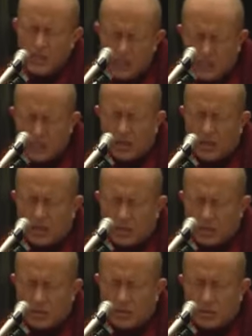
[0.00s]
teach
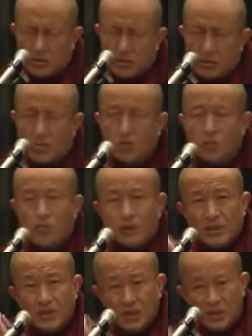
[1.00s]
us.
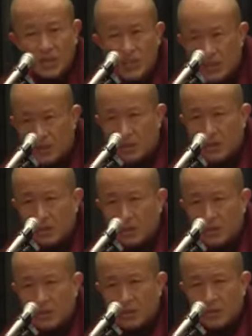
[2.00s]
But the
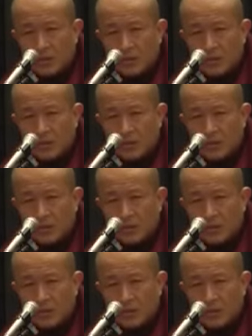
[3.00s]
teach,